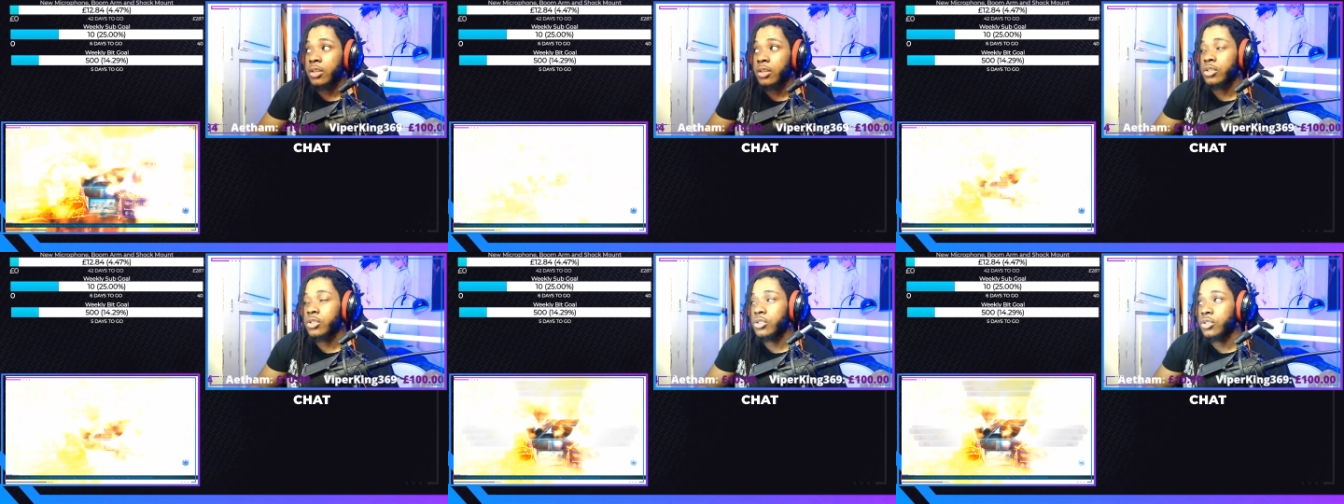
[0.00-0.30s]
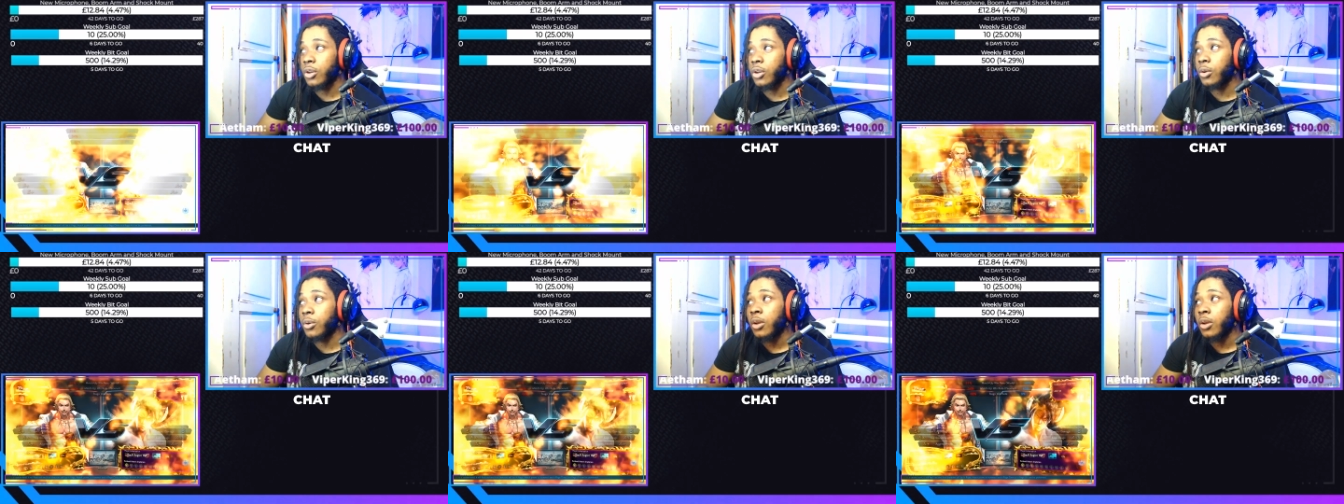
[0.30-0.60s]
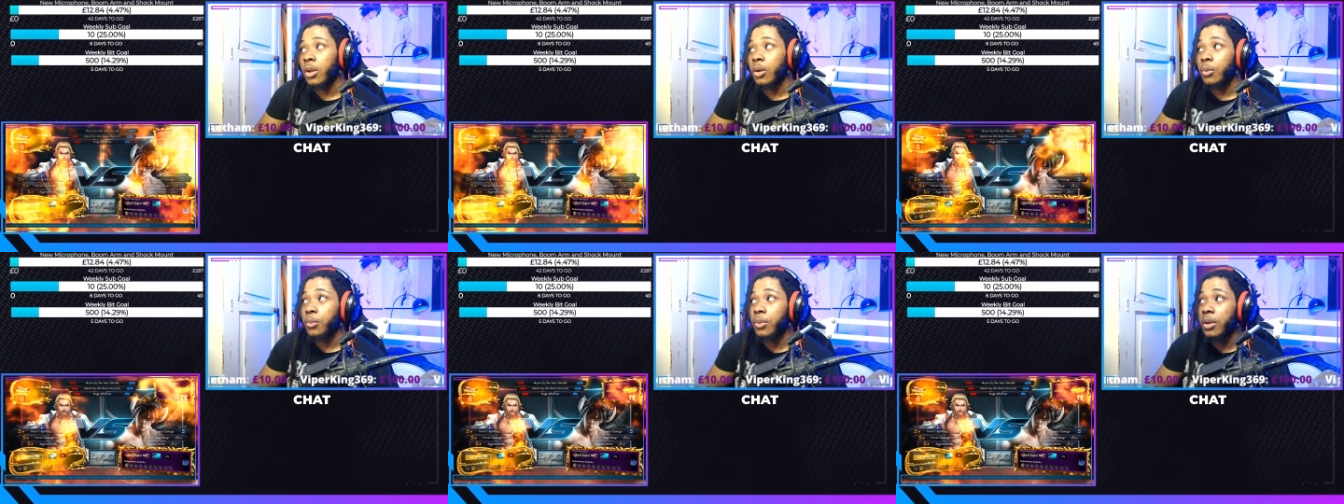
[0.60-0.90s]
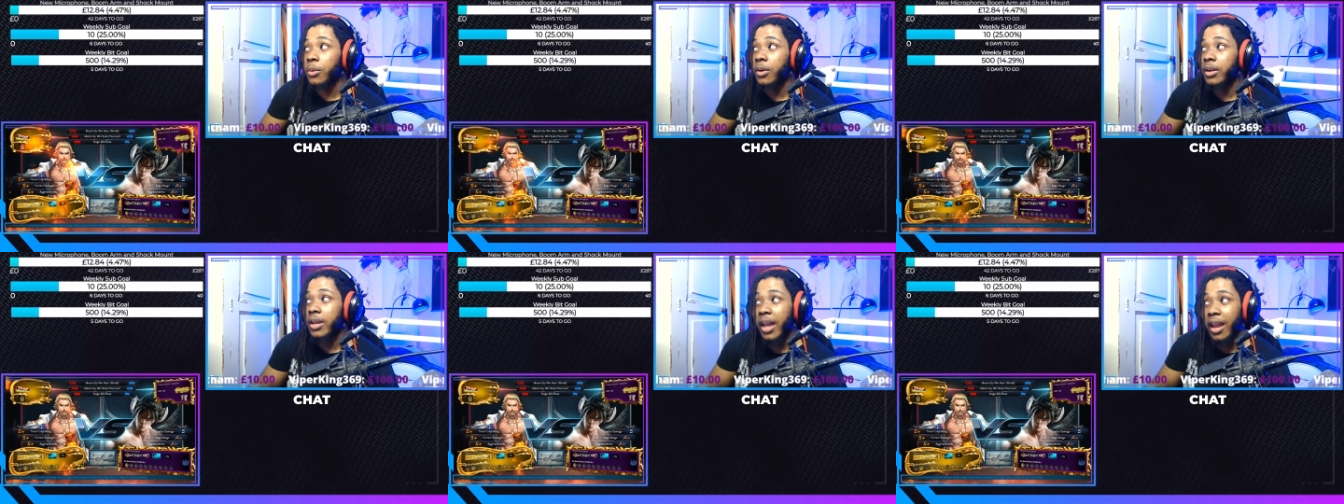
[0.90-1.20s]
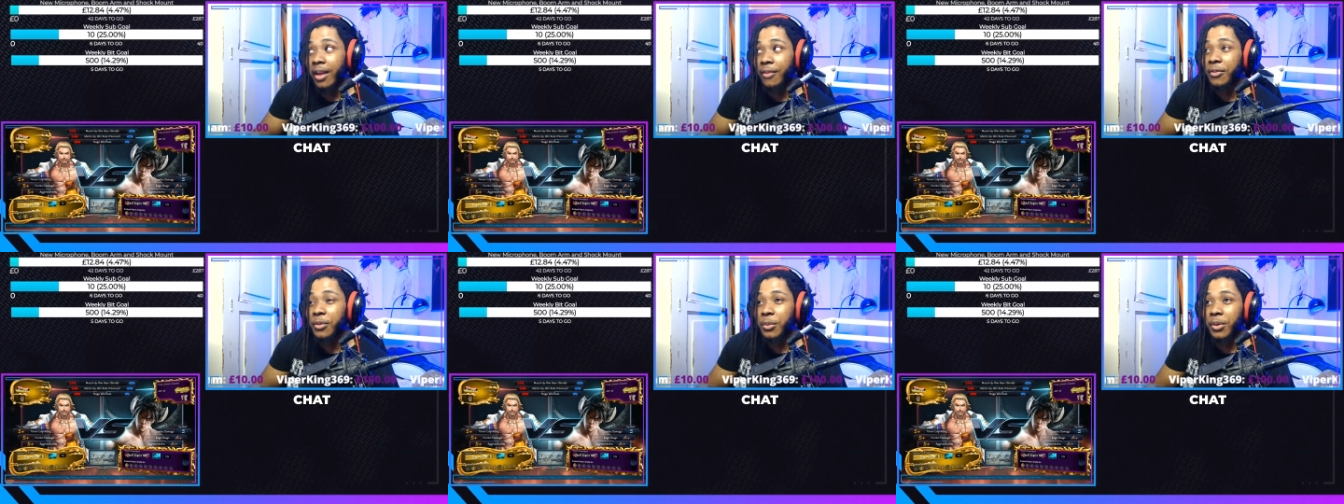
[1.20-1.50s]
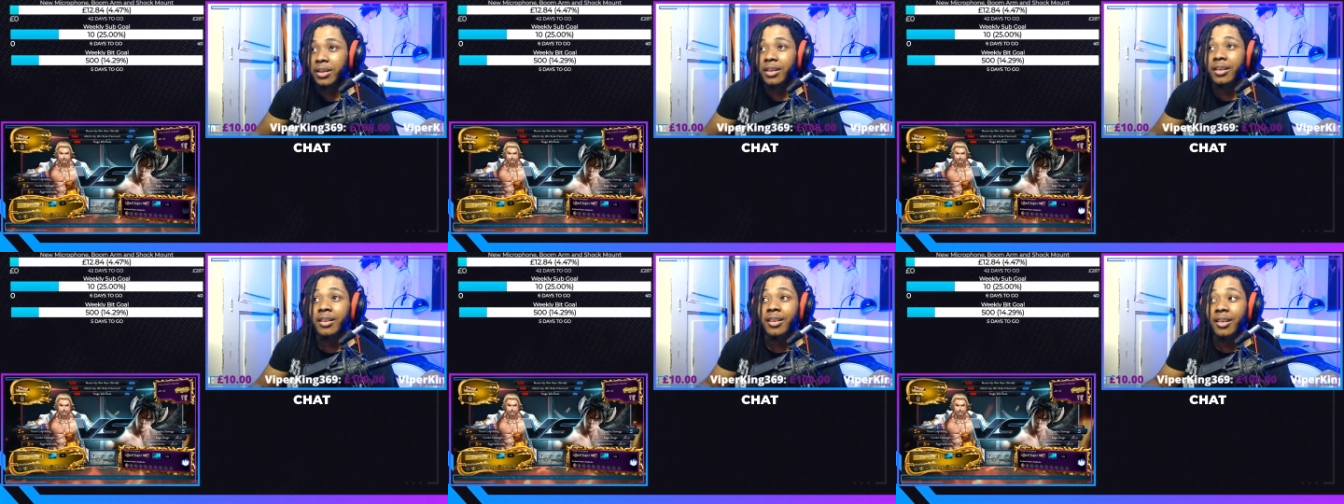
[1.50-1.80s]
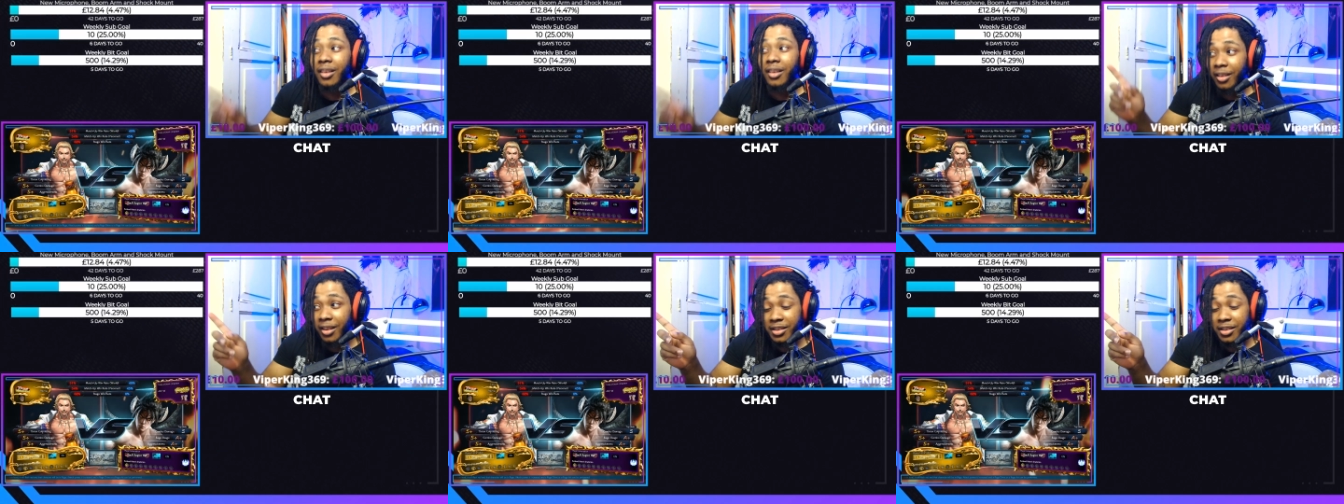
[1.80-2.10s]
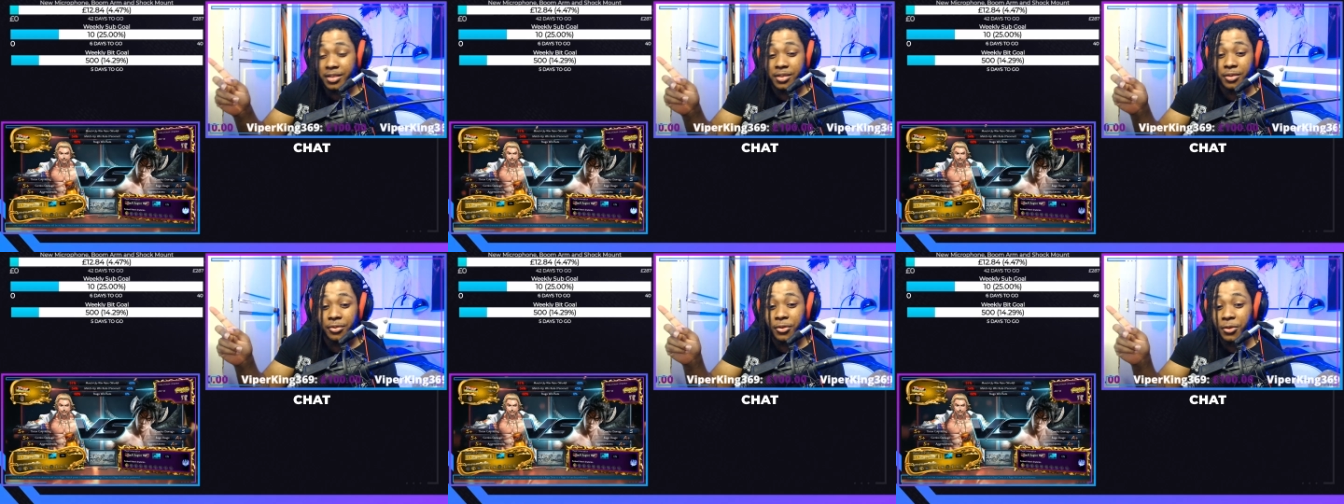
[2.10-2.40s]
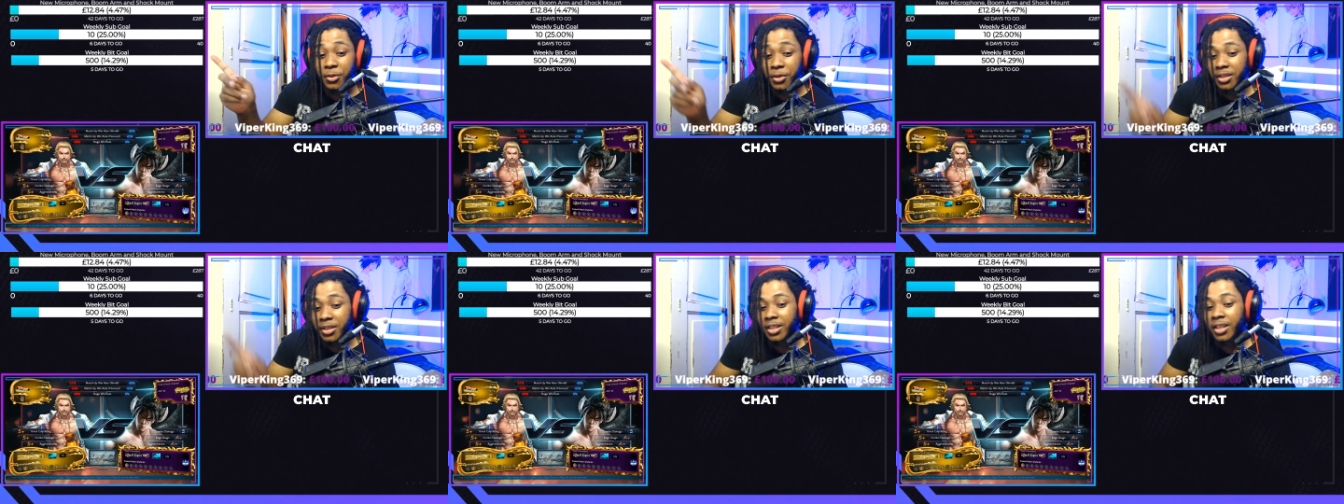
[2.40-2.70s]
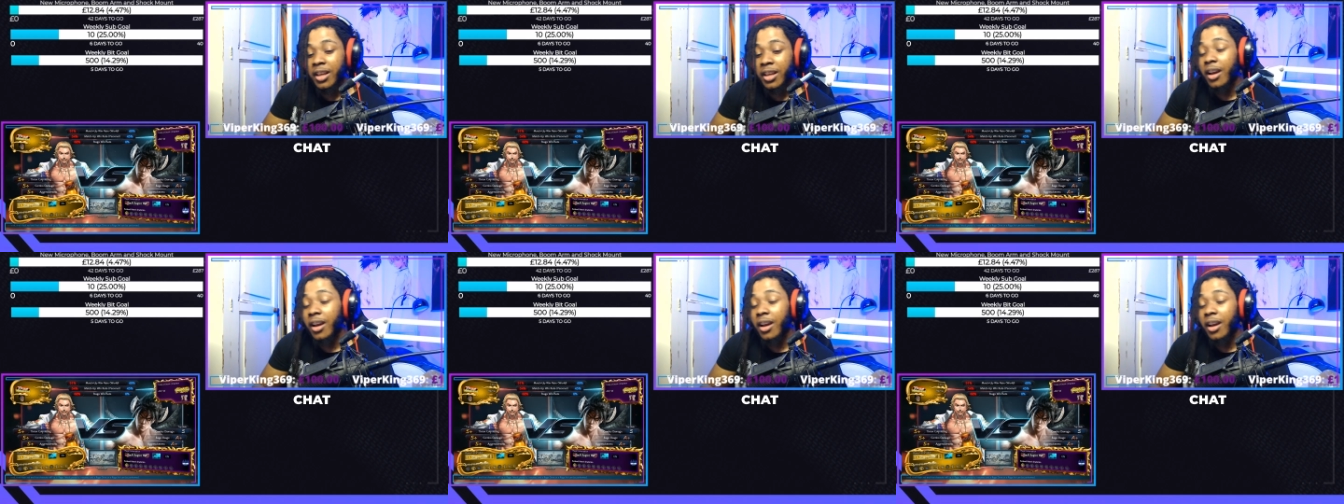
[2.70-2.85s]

So we want everyone. Oh, it's the fraud.